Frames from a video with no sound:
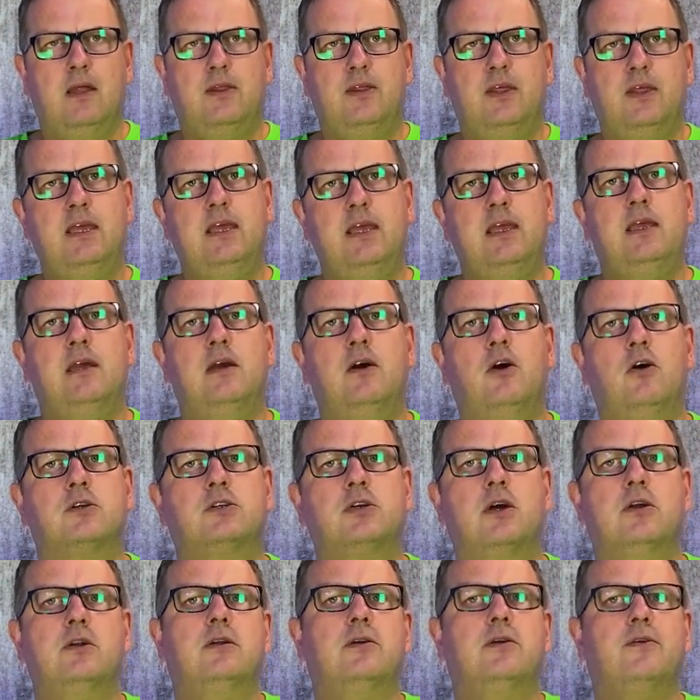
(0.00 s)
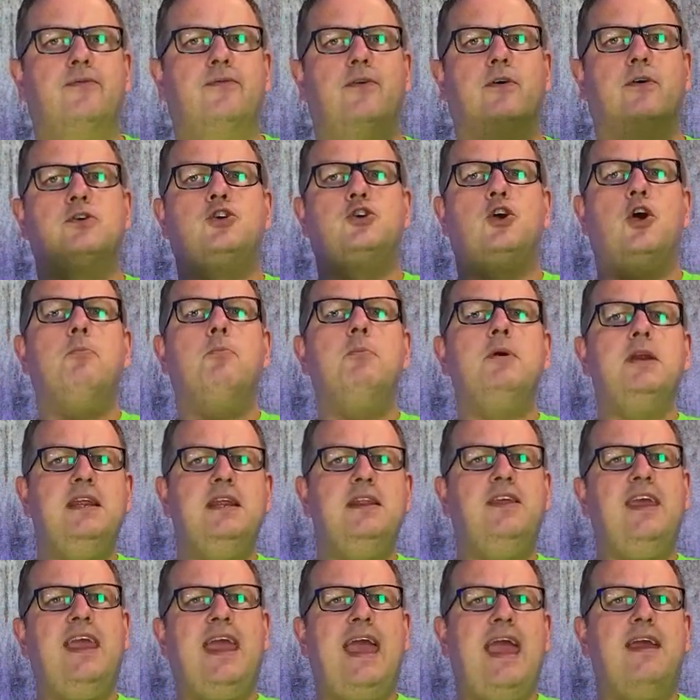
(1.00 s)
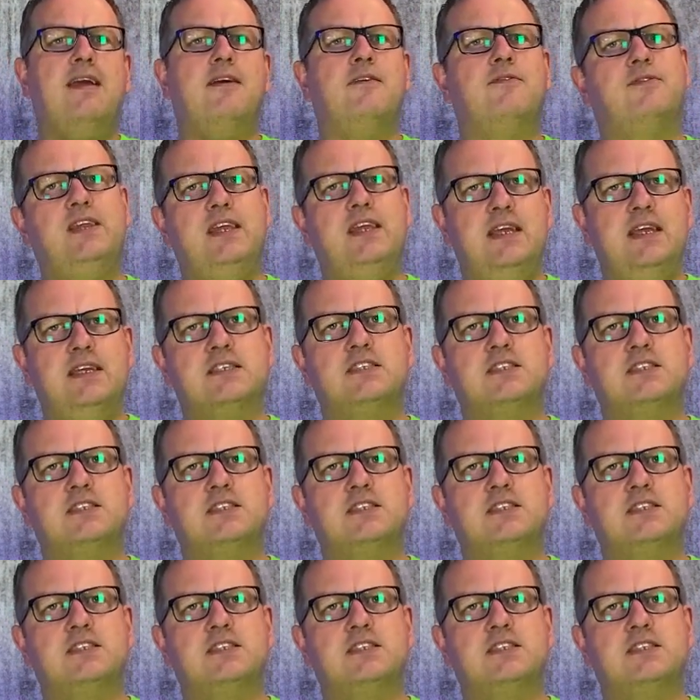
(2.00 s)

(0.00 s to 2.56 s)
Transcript: The alternative for Germany, the AfD,